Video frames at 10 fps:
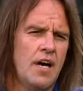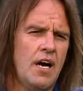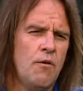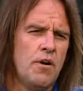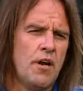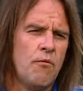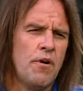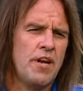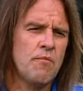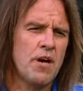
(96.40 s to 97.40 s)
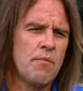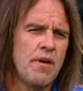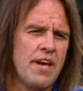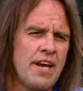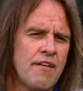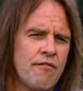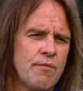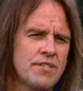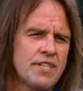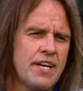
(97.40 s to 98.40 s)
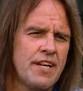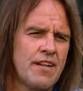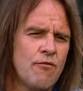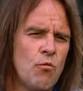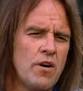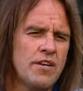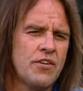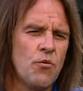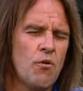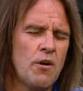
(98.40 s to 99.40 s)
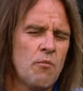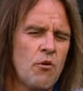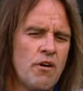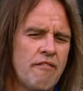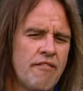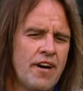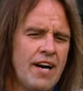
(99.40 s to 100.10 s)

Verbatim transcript: How would I rate my pain from a scale of 1 to 1.5?